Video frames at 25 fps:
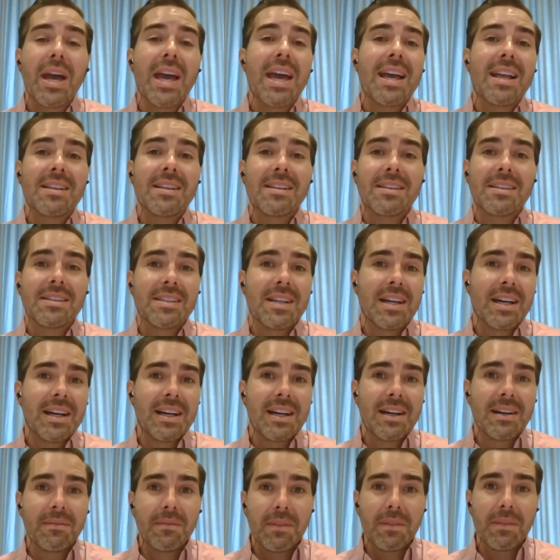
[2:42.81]
and
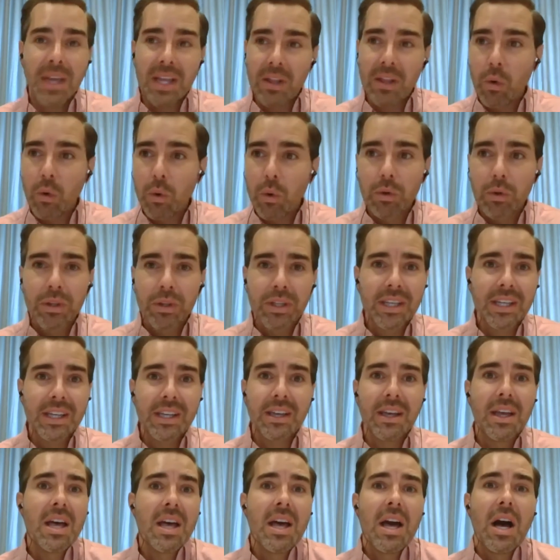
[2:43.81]
um, and
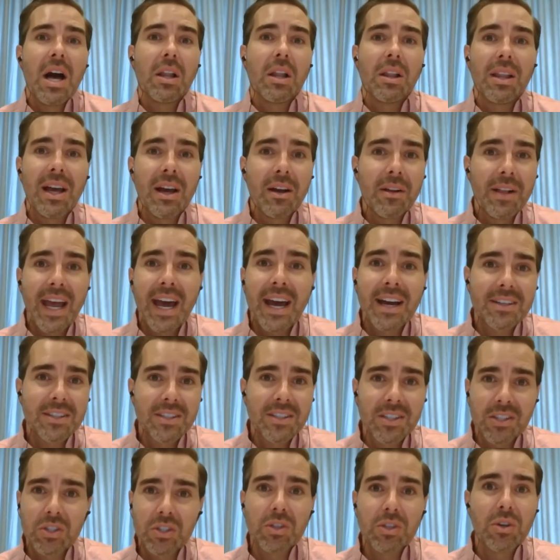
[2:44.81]
only allowed
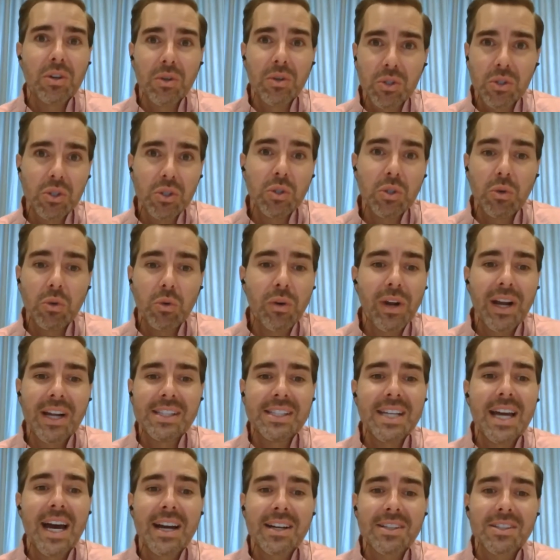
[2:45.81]
access to those who you
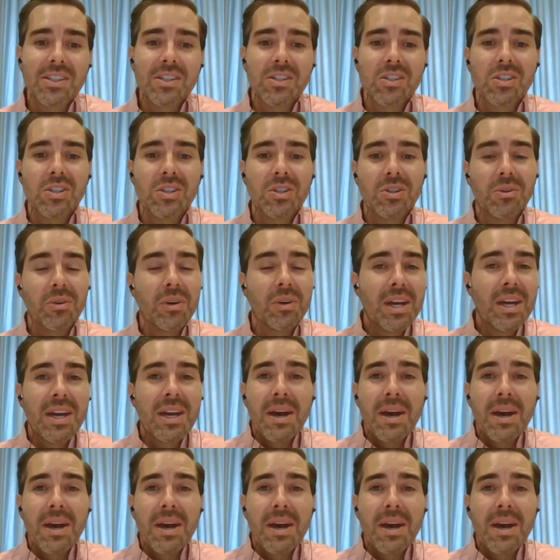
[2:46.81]
grant access to.